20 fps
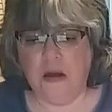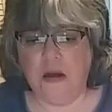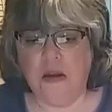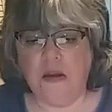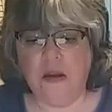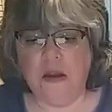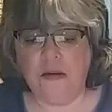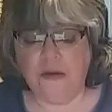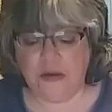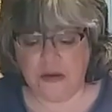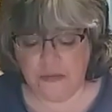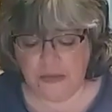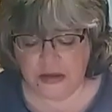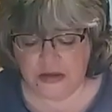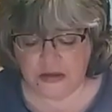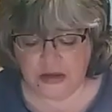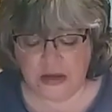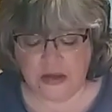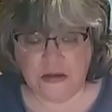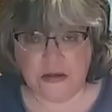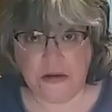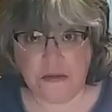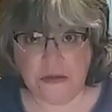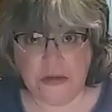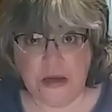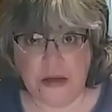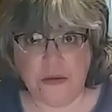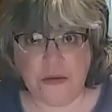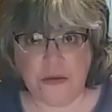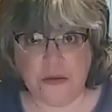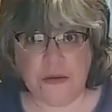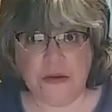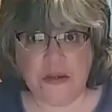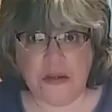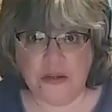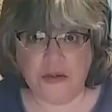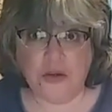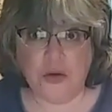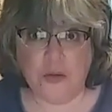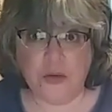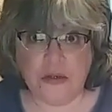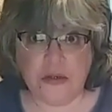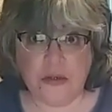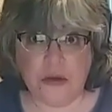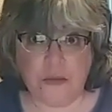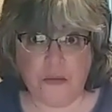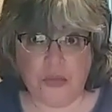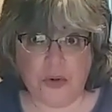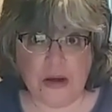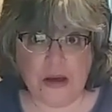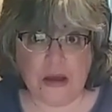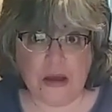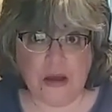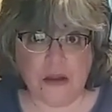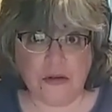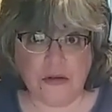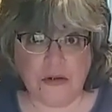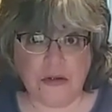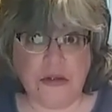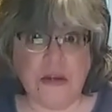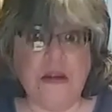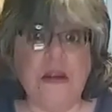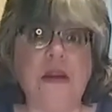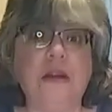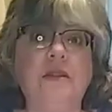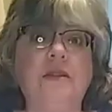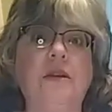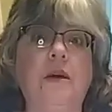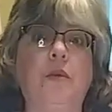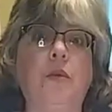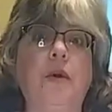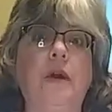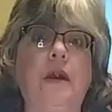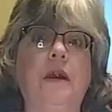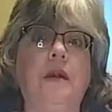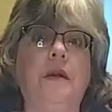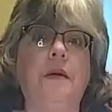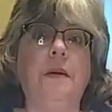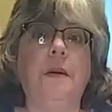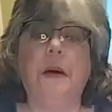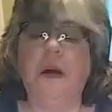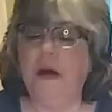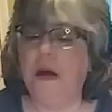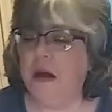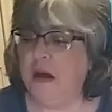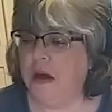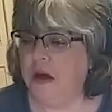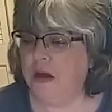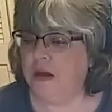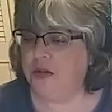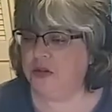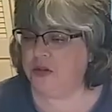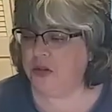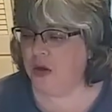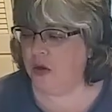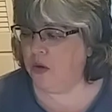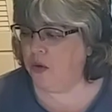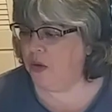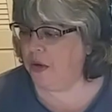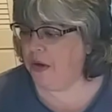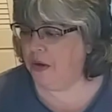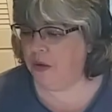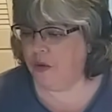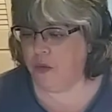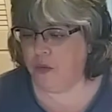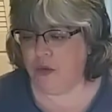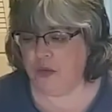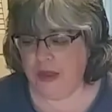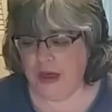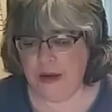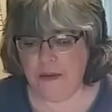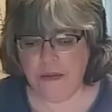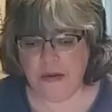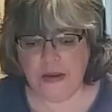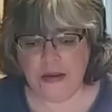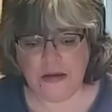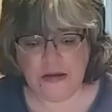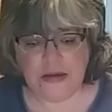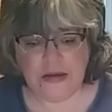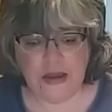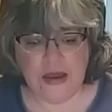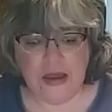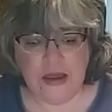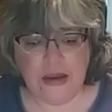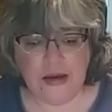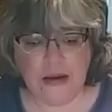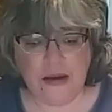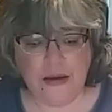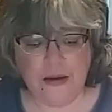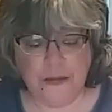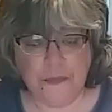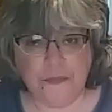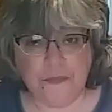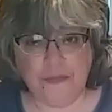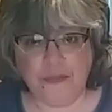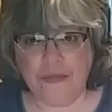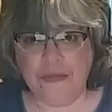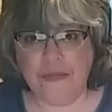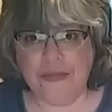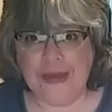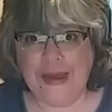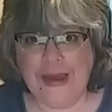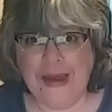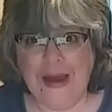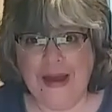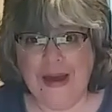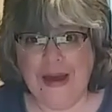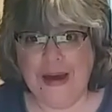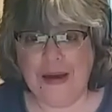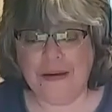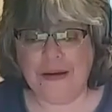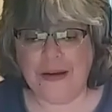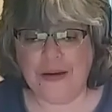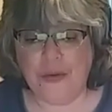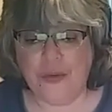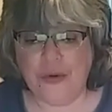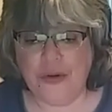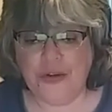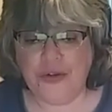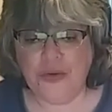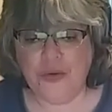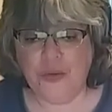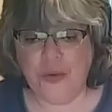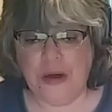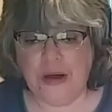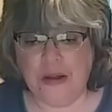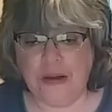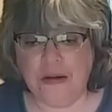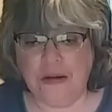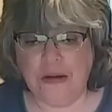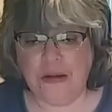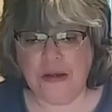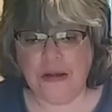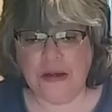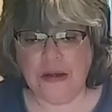life can be sad sometimes, but there's always some bright colors in there somewhere. So, that being said, I'm going to wish you well.